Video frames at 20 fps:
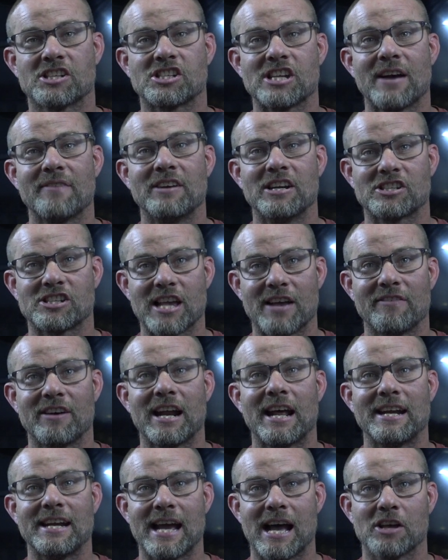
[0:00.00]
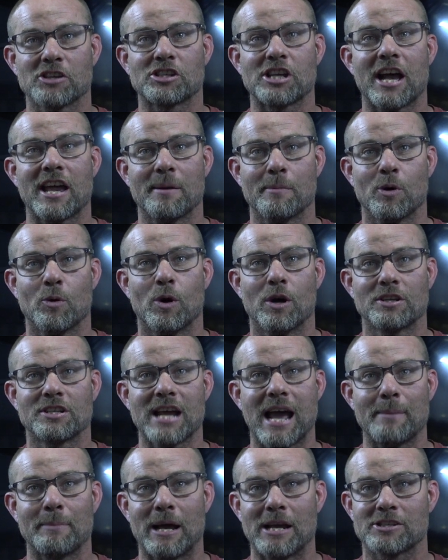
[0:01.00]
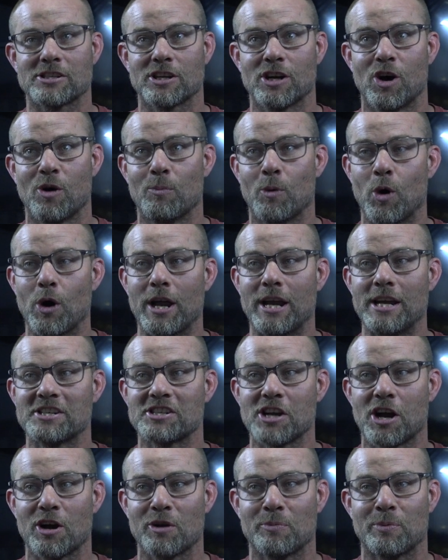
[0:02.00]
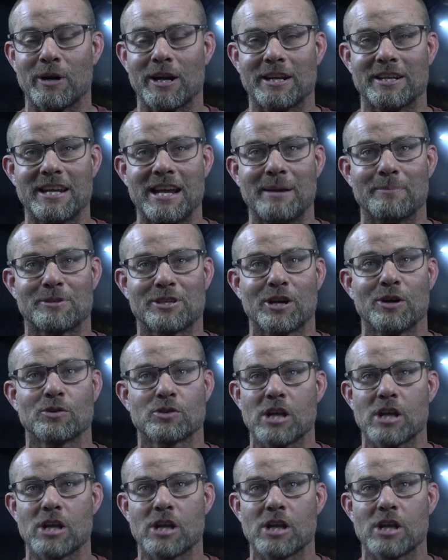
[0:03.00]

77 on the outside of him one time, and I said, "Oh boy, he started pretty deep too."